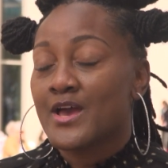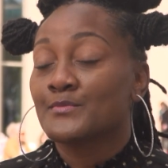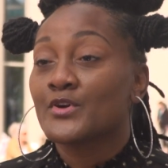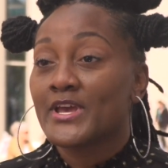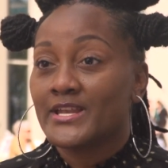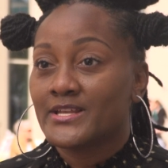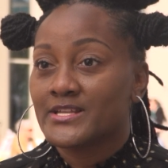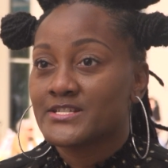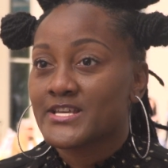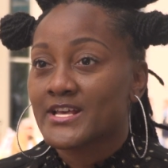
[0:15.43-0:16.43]
I'm
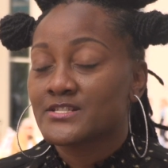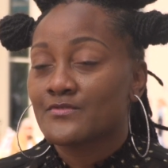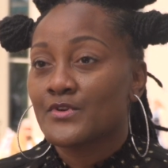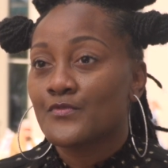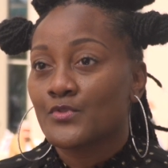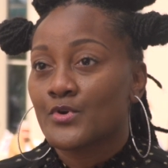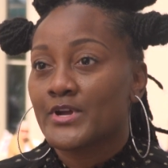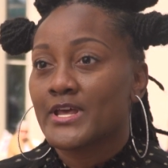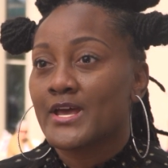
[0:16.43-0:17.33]
located in Jacksonville, Florida,